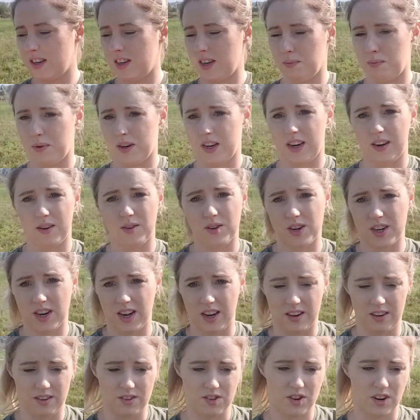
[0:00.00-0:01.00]
tip it out
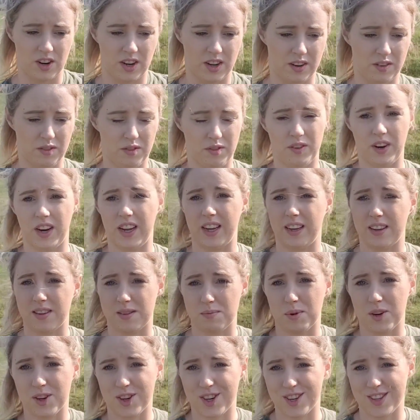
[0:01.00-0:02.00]
and try and fling
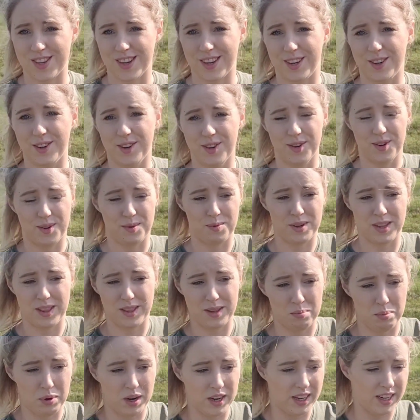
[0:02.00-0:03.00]
as much as I could
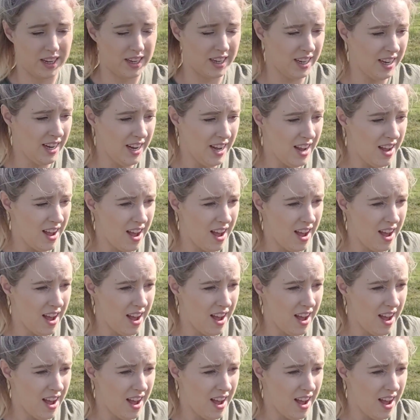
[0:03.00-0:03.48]
with the pike.